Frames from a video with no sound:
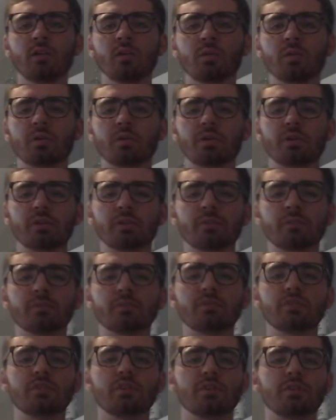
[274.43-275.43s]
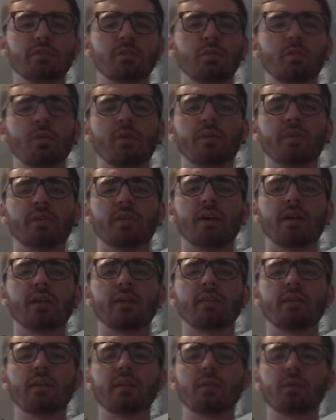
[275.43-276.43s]
were judging whether or
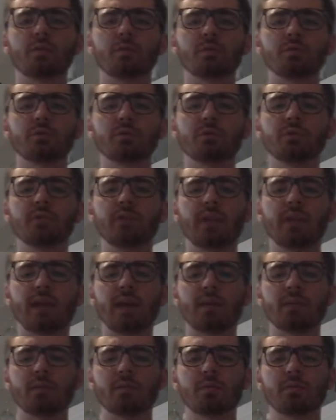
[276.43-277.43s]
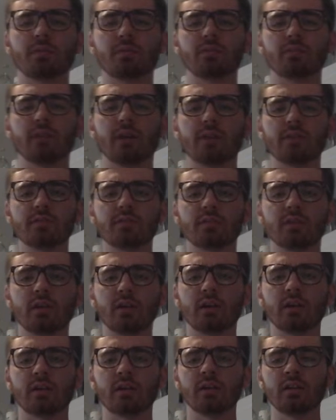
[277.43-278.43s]
not they were truly happy with their lives or
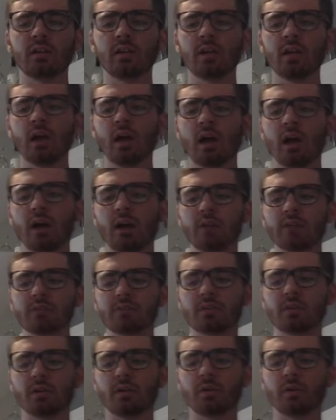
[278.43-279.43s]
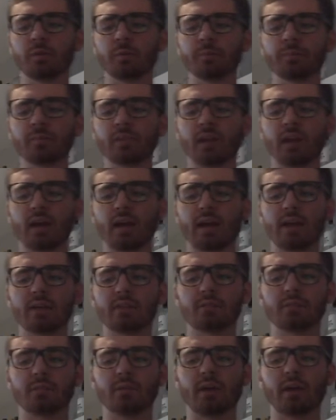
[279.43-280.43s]
not. So I
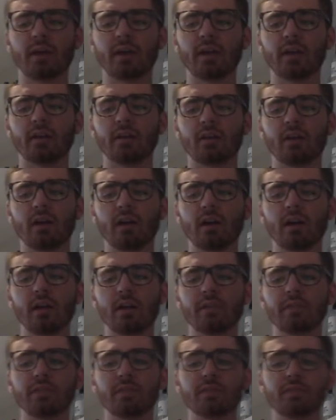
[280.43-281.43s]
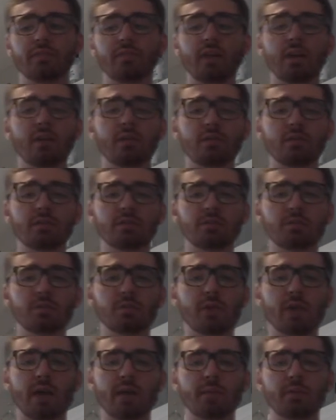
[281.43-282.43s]
asked Brian if he'd found his
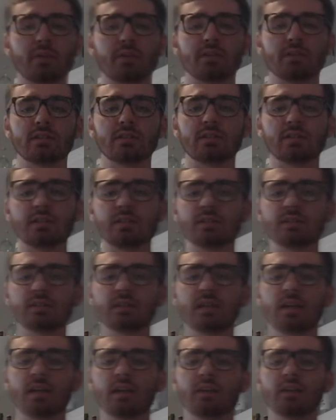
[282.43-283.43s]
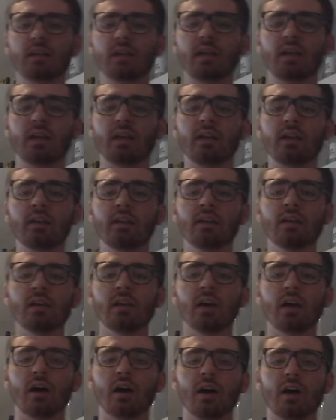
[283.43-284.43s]
true happiness, and he said
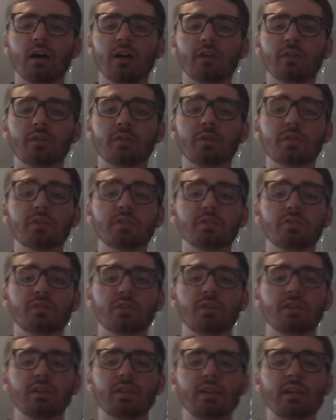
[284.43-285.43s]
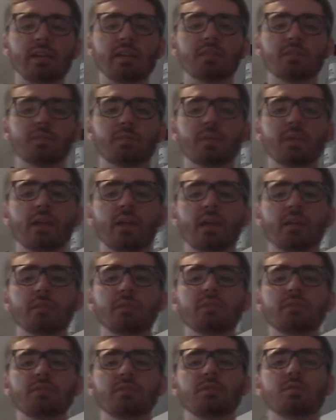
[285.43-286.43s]
that through his journey that he'd be
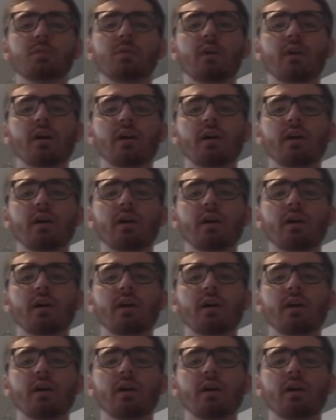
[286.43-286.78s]
able to